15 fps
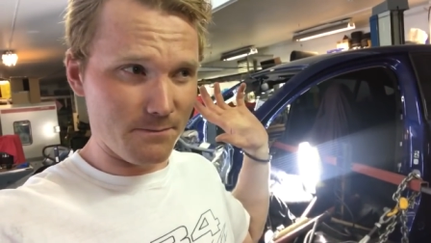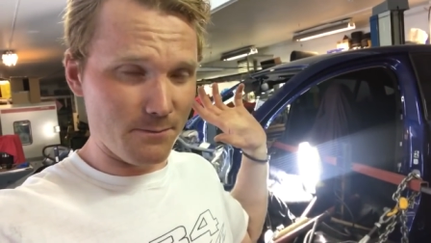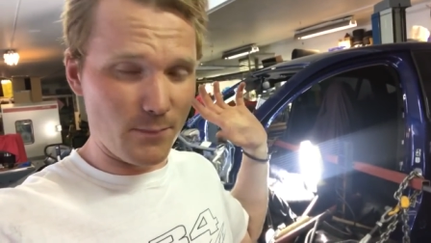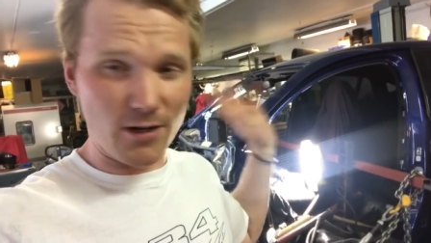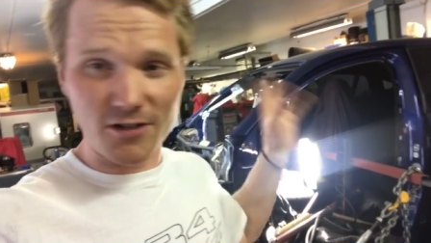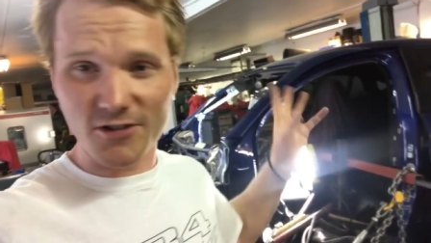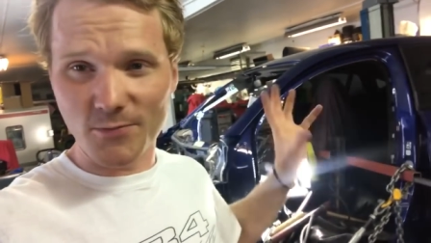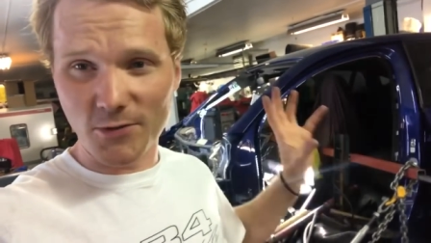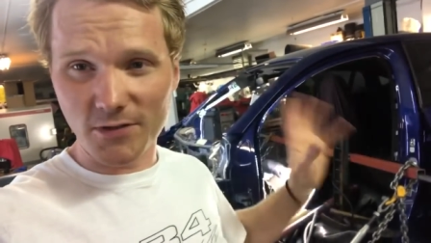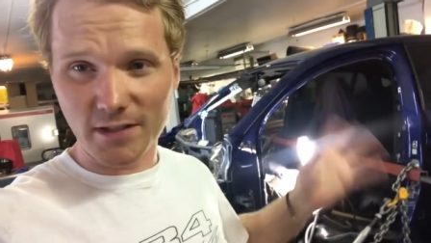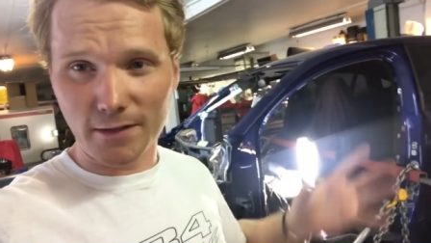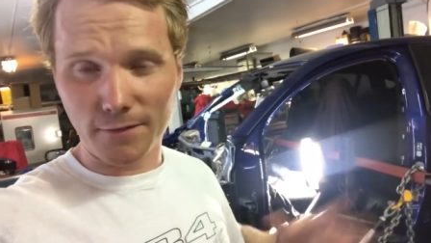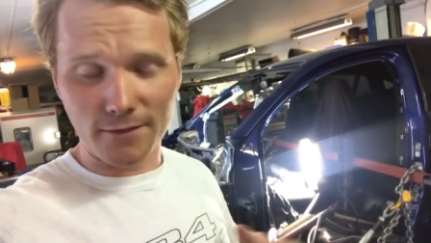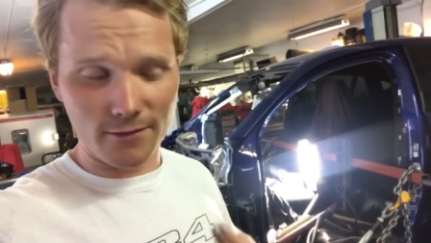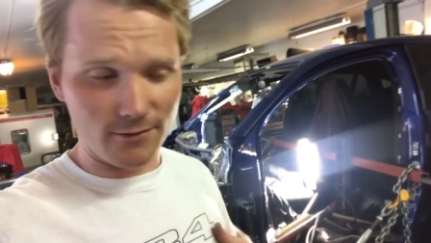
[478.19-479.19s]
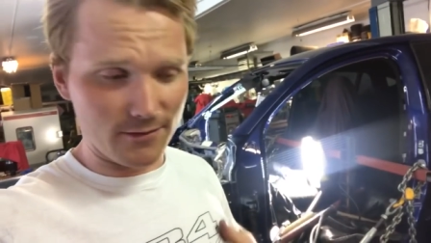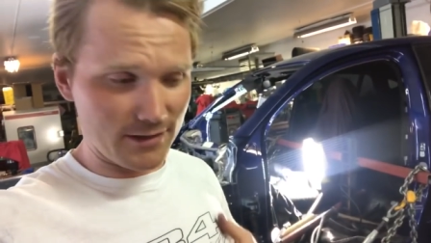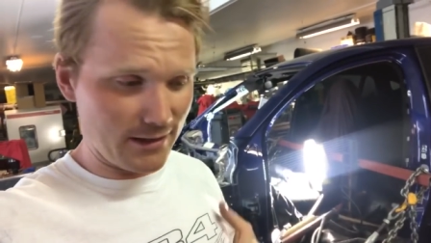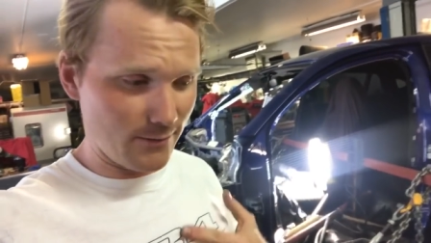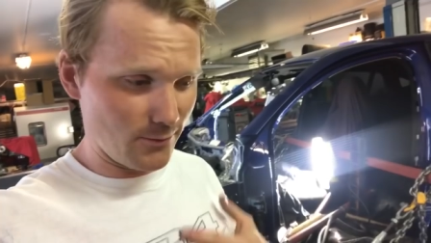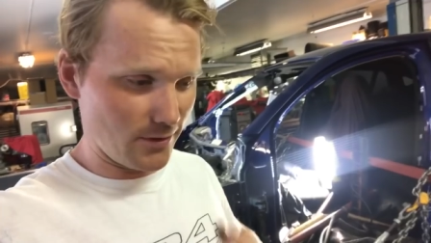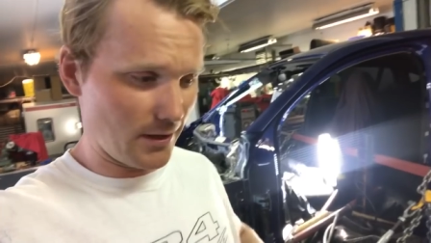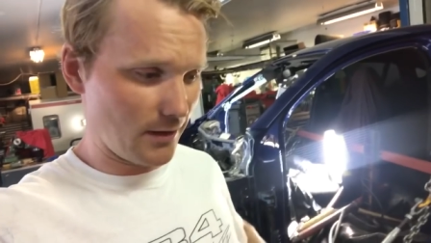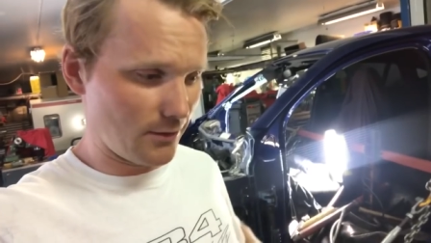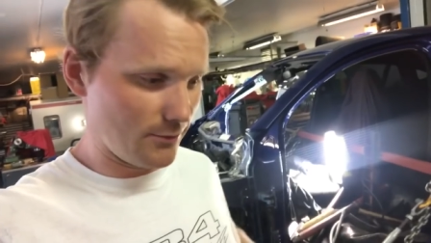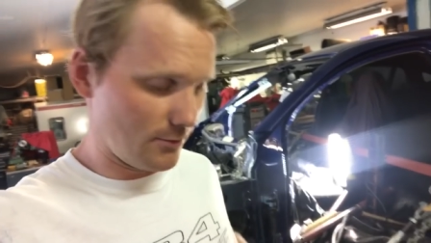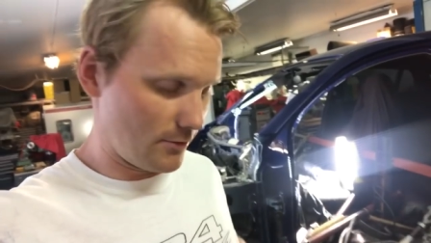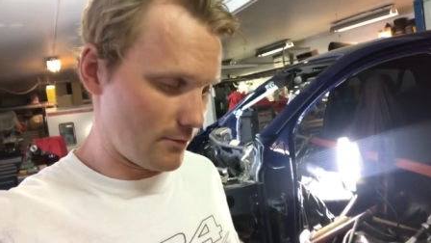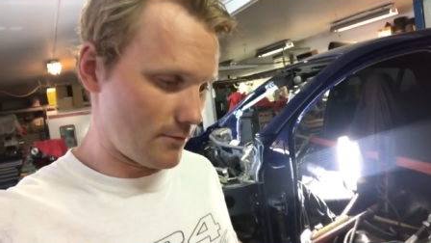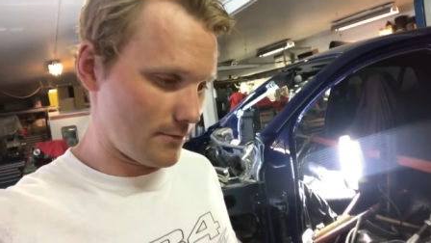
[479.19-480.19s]
much more difficult than what I
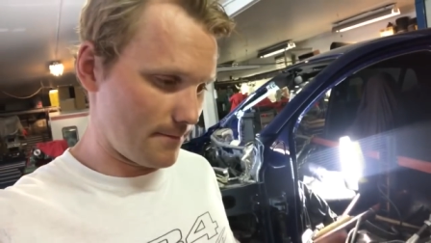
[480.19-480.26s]
thought